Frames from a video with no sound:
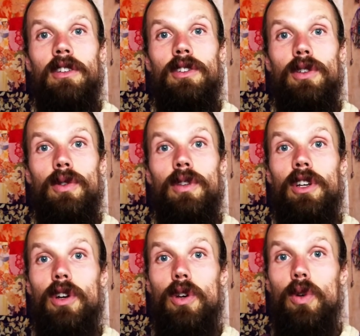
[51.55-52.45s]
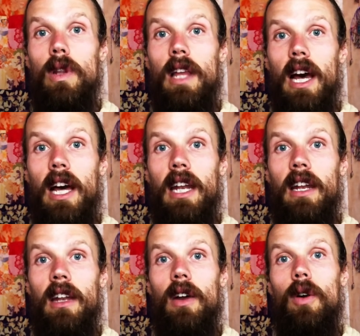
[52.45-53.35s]
to the
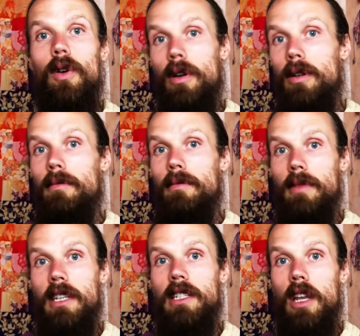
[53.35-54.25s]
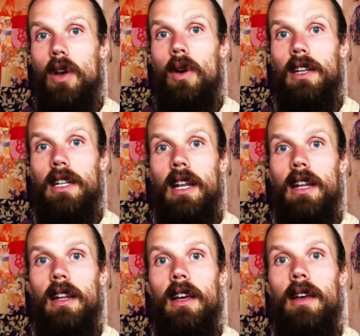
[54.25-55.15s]
Kukulkan or Quetzalcoatl
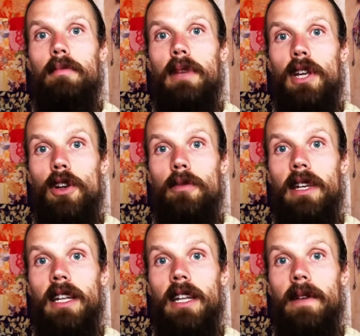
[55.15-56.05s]
pyramid.